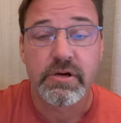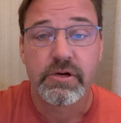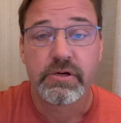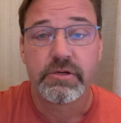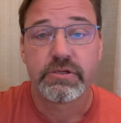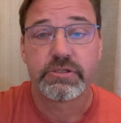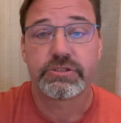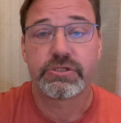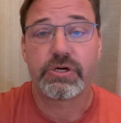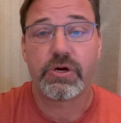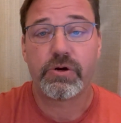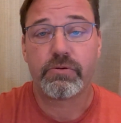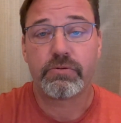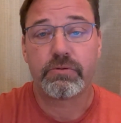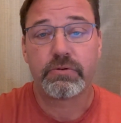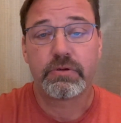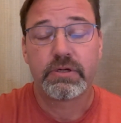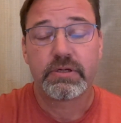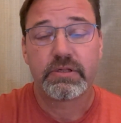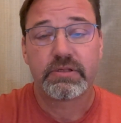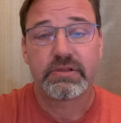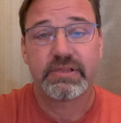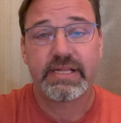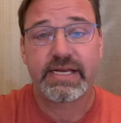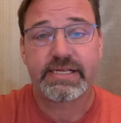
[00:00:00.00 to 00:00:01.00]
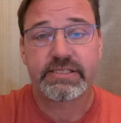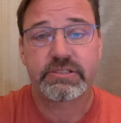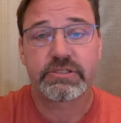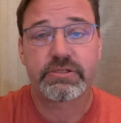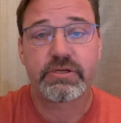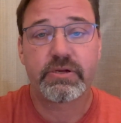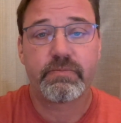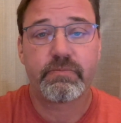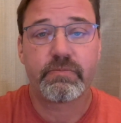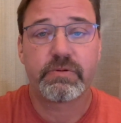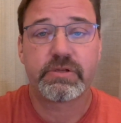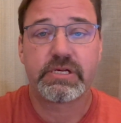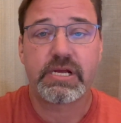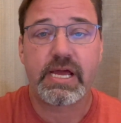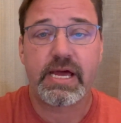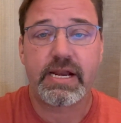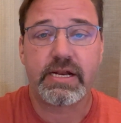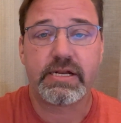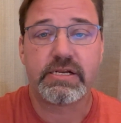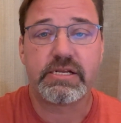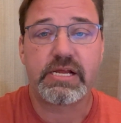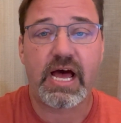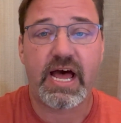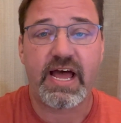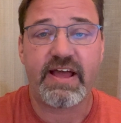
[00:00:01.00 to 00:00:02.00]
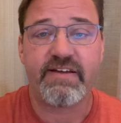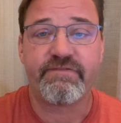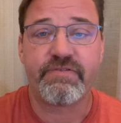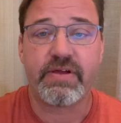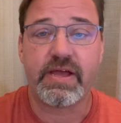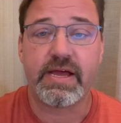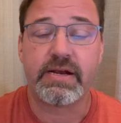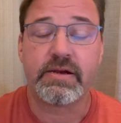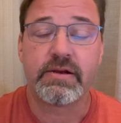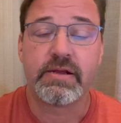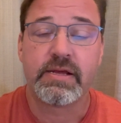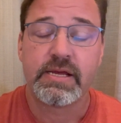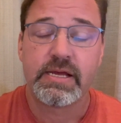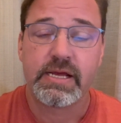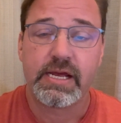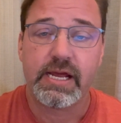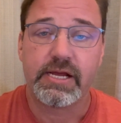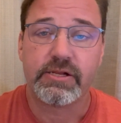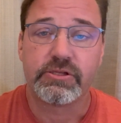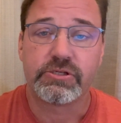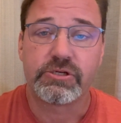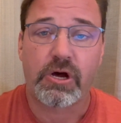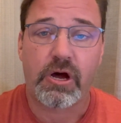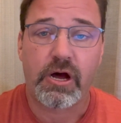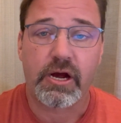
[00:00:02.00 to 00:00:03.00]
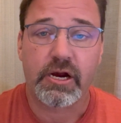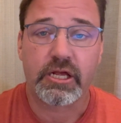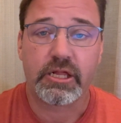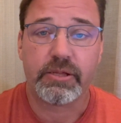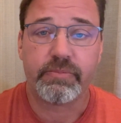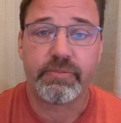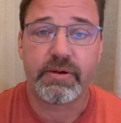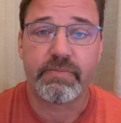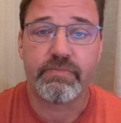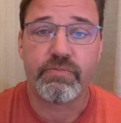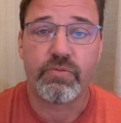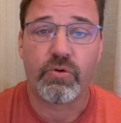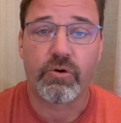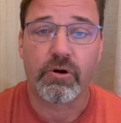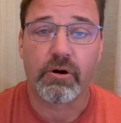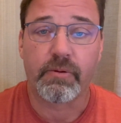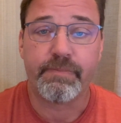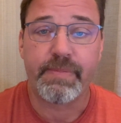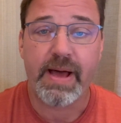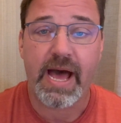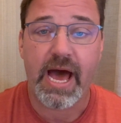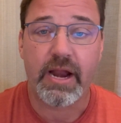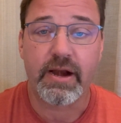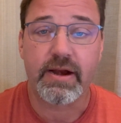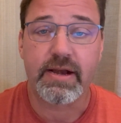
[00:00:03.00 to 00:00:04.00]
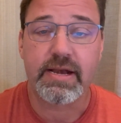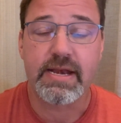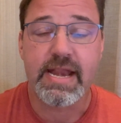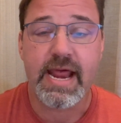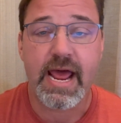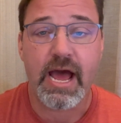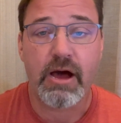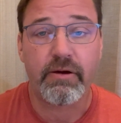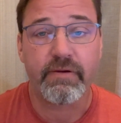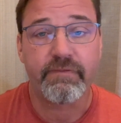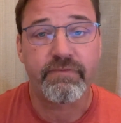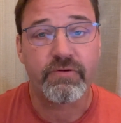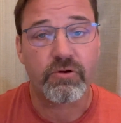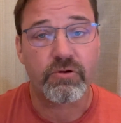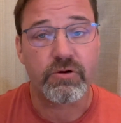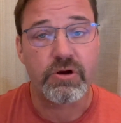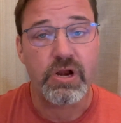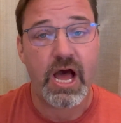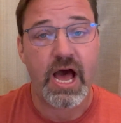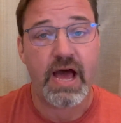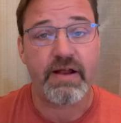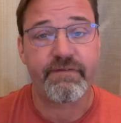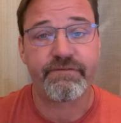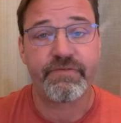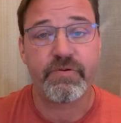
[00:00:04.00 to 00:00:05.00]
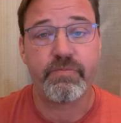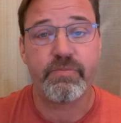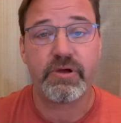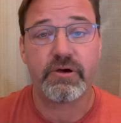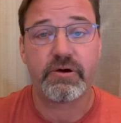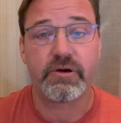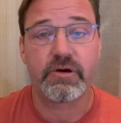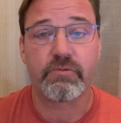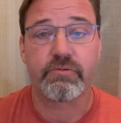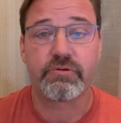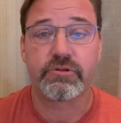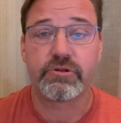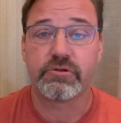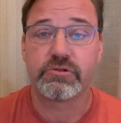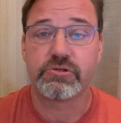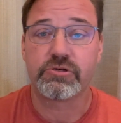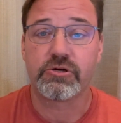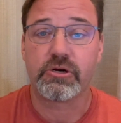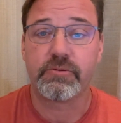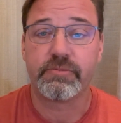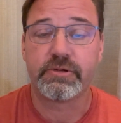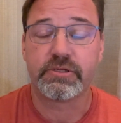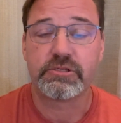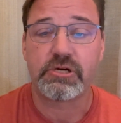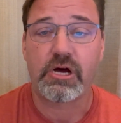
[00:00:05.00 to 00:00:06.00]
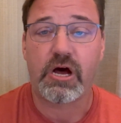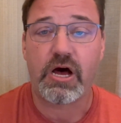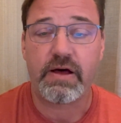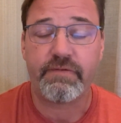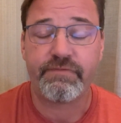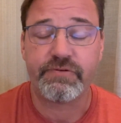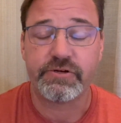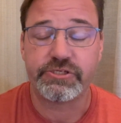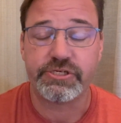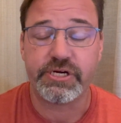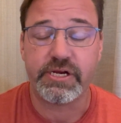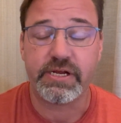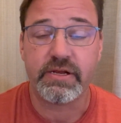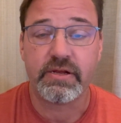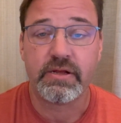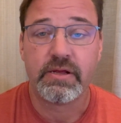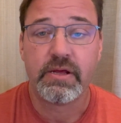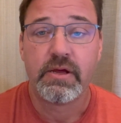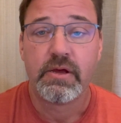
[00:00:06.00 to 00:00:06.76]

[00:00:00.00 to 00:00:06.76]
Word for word: So let's kind of dive in and talk a little bit more about it. Now, if you're not familiar with the term autophagy,